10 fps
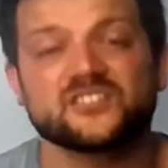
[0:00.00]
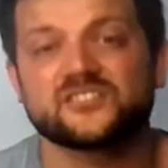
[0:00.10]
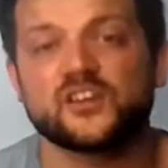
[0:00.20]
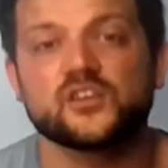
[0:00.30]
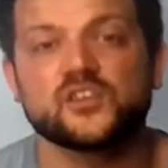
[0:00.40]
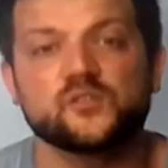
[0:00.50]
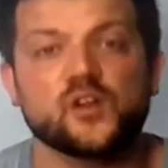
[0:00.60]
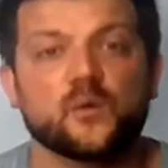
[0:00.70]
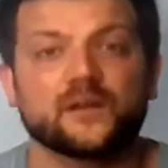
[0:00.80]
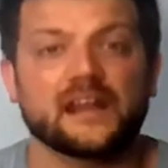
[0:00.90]
just so you
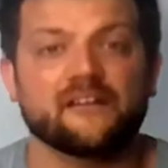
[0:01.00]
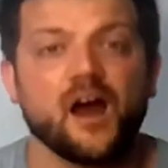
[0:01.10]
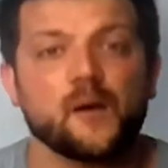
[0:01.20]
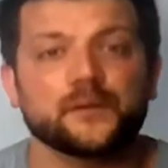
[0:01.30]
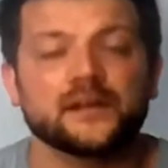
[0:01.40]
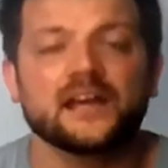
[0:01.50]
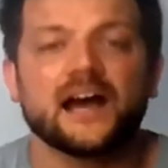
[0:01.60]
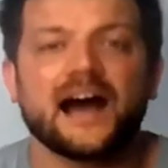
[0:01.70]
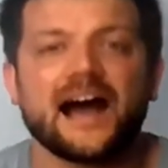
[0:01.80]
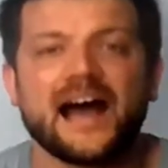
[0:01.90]
know when they're up.
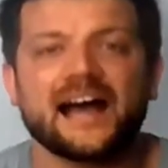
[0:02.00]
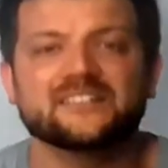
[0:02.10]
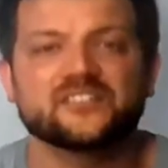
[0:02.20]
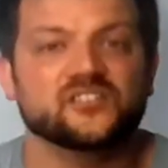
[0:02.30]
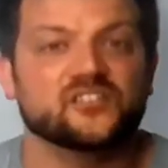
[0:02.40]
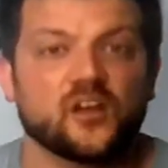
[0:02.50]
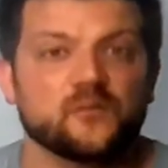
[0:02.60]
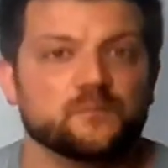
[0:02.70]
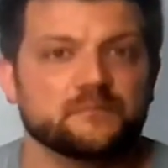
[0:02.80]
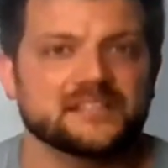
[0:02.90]
And so you don't
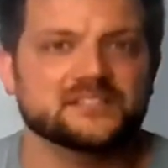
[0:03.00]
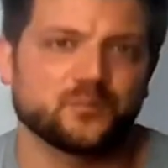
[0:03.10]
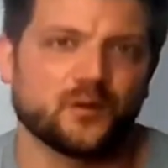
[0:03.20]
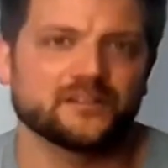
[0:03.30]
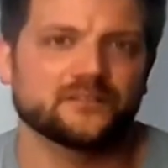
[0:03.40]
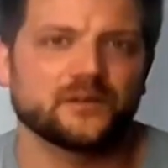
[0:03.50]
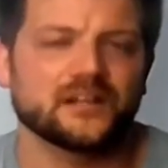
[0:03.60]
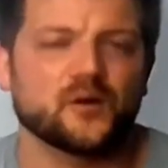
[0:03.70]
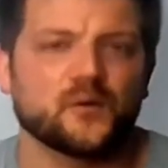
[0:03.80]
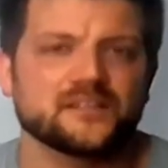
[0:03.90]
miss one.
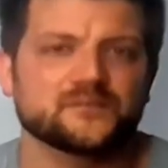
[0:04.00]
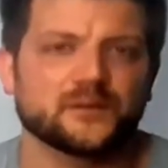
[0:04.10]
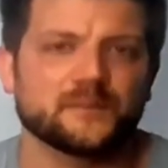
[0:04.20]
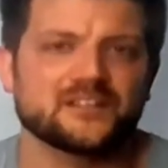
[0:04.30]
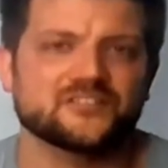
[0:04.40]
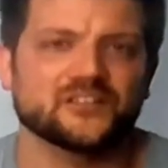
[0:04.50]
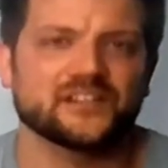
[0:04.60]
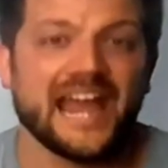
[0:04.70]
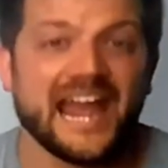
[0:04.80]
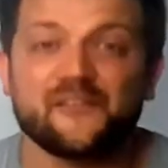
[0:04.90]
We always want to make sure
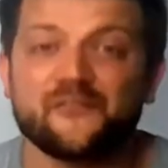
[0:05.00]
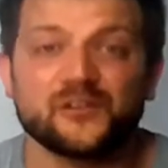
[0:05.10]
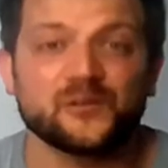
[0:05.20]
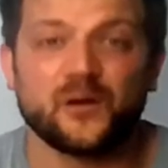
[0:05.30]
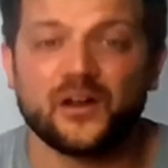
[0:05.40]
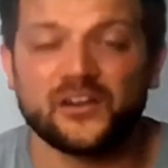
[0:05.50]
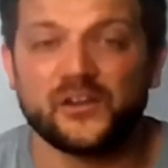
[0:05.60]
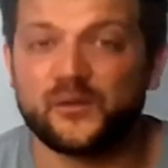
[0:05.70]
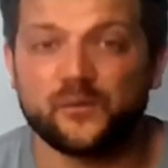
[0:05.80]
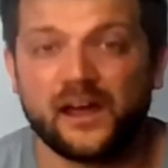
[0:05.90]
that everyone
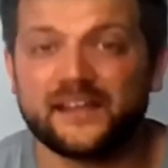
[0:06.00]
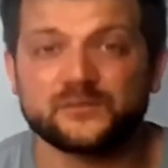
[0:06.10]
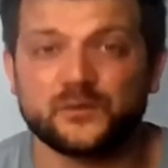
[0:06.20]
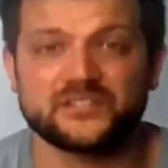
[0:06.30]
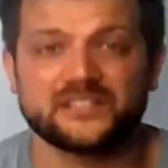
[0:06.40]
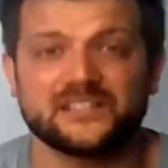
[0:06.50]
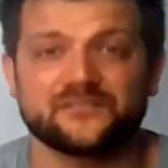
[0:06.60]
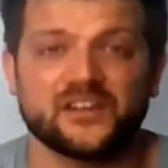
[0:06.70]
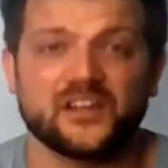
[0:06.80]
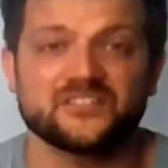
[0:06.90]
who likes watching these
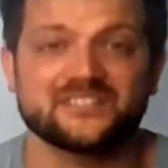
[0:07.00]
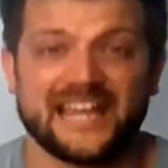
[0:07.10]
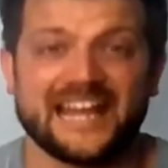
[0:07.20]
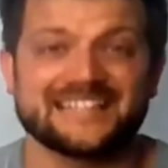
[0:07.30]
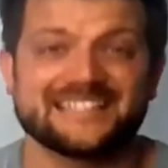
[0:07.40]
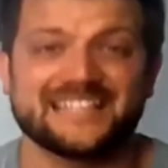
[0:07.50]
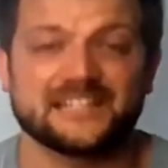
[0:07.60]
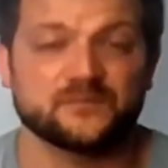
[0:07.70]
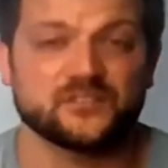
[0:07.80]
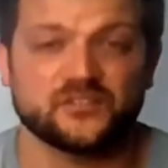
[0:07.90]
videos can see
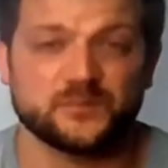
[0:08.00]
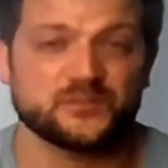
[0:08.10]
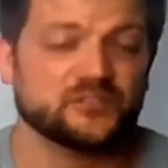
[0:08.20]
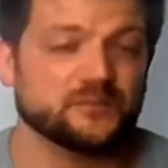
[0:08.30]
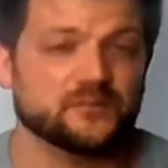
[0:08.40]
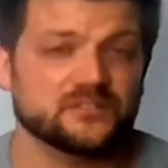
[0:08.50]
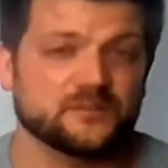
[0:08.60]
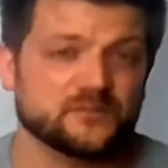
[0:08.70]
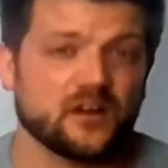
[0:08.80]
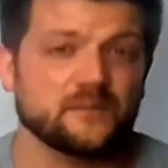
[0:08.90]
them. So
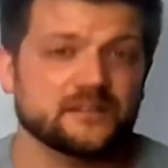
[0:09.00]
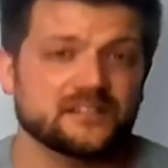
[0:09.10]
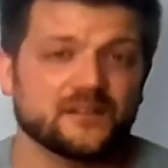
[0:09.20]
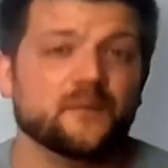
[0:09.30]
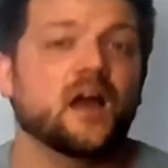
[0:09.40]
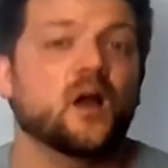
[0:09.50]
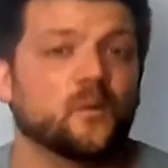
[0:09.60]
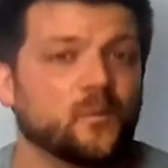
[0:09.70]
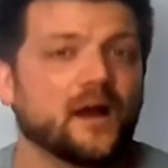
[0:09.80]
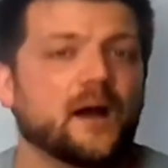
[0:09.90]
subscribing to them
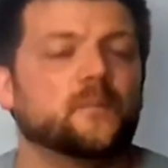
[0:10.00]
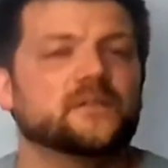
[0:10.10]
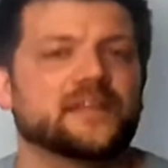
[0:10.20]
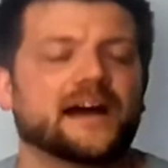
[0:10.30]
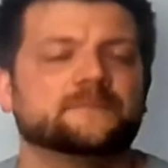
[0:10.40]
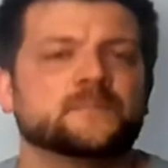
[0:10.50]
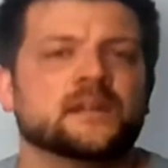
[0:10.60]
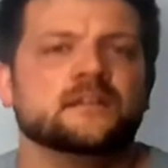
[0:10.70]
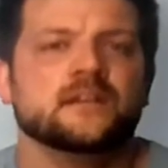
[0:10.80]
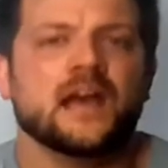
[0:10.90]
will help with that.
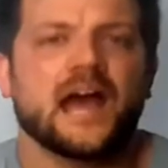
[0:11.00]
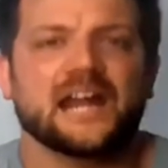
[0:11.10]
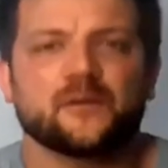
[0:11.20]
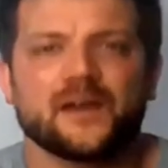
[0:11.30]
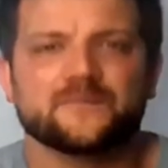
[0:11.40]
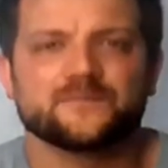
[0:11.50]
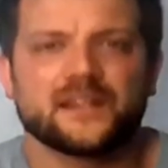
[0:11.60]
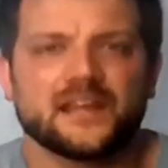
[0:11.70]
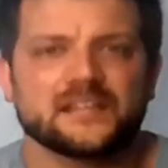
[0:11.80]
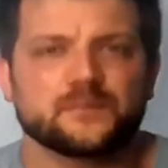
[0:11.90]
Anyway,
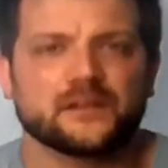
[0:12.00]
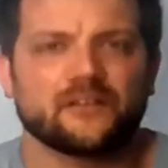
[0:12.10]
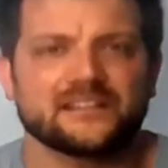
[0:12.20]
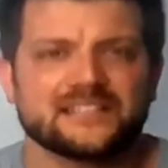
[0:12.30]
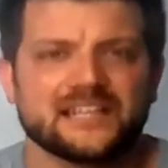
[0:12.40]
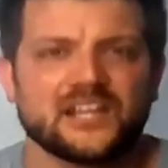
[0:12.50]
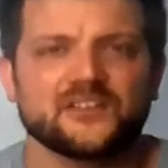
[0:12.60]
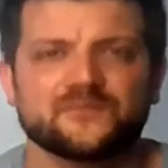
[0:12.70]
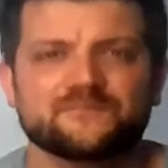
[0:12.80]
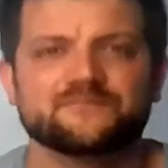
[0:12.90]
it's been great seeing you.
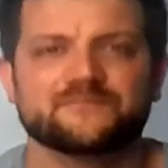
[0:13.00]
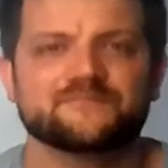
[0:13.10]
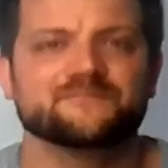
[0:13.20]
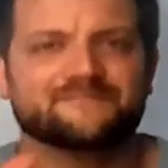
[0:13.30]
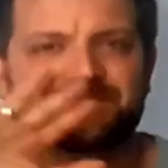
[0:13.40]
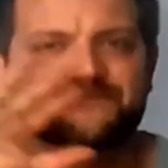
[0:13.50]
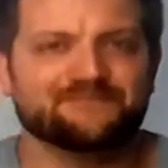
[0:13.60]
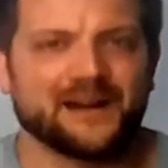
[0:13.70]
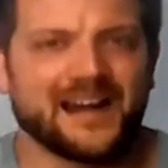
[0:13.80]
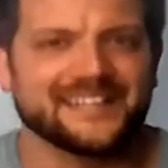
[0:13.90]

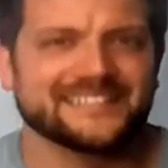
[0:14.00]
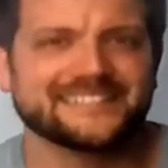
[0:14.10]
Bye.